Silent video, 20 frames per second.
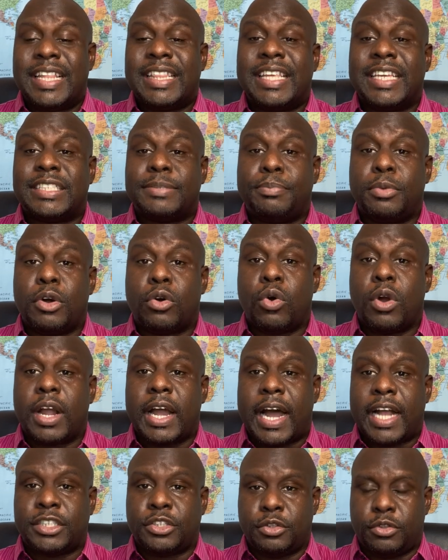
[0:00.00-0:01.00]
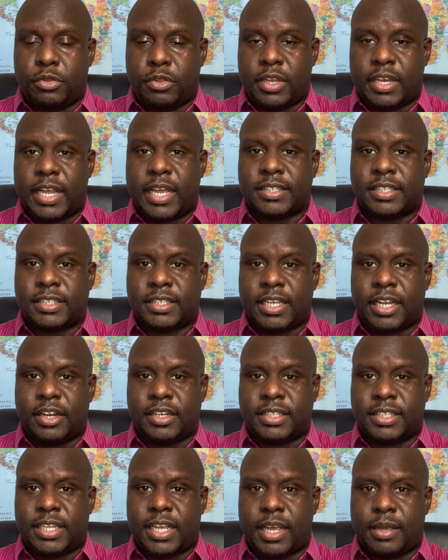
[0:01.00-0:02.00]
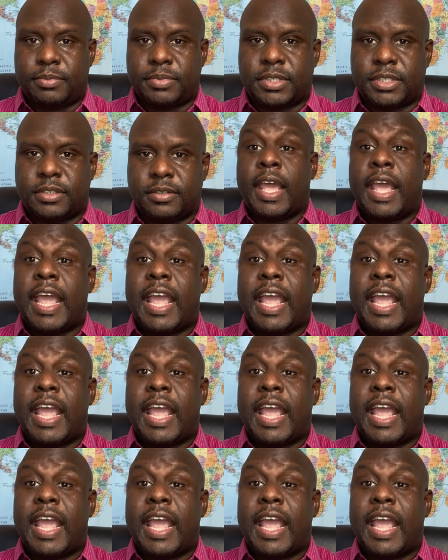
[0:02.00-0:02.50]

this book will guide you through the necessary steps.